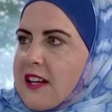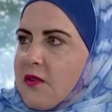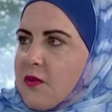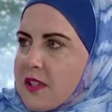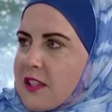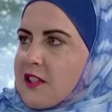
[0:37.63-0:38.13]
he
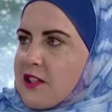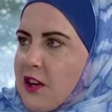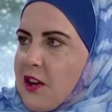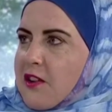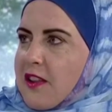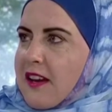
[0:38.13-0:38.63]
was
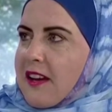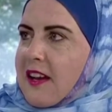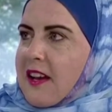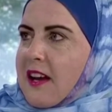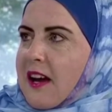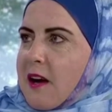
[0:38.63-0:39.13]
concerned that
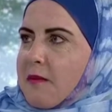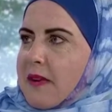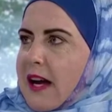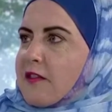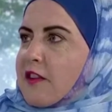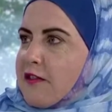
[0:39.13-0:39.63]
I'm
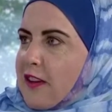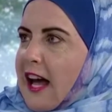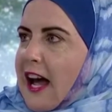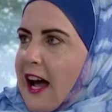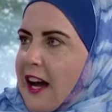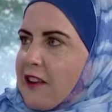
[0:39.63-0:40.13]
kind of a
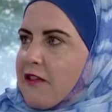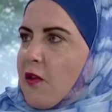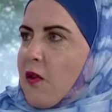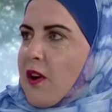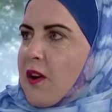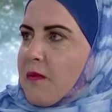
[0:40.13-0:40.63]
flag
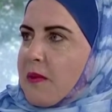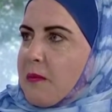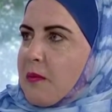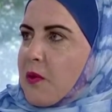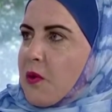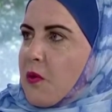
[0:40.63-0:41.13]
for
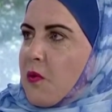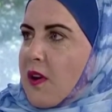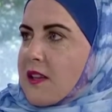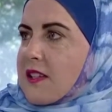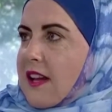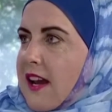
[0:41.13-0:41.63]
people who
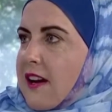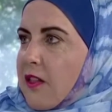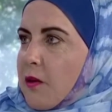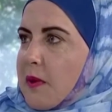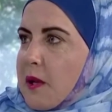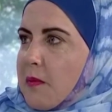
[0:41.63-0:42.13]
want to hate other
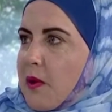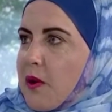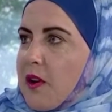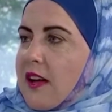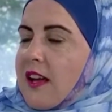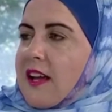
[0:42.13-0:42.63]
people.
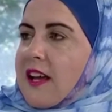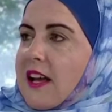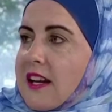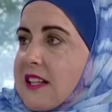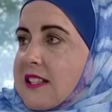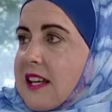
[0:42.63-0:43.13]
And
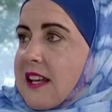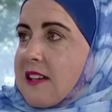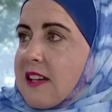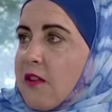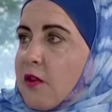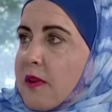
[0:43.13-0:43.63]
he said
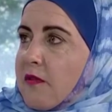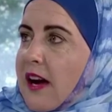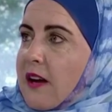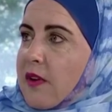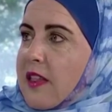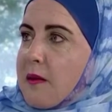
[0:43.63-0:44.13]
it would be fine
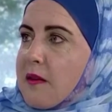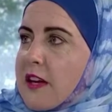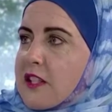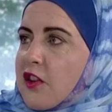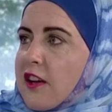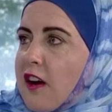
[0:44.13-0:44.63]
with him if I
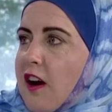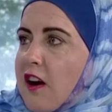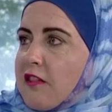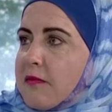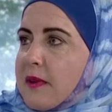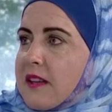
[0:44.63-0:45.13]
took it
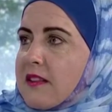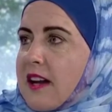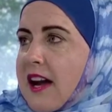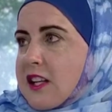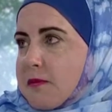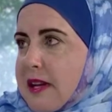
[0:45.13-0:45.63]
off, but
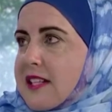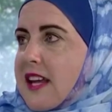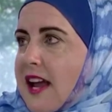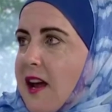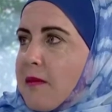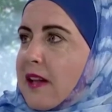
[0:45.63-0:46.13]
I explained to
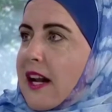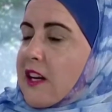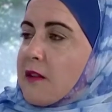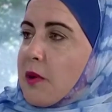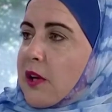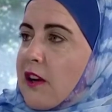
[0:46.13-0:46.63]
him that I
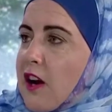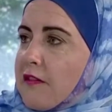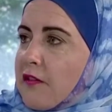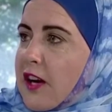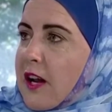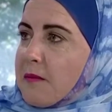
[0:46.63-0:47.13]
didn't put it on
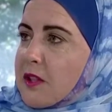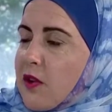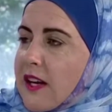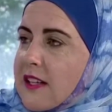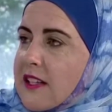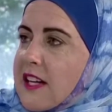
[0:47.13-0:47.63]
for him, so I
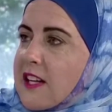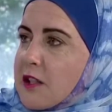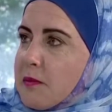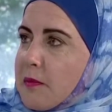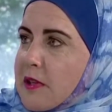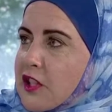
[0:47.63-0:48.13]
didn't need his
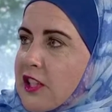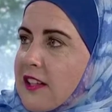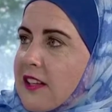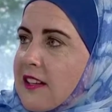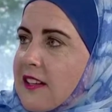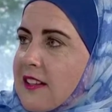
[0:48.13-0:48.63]
permission.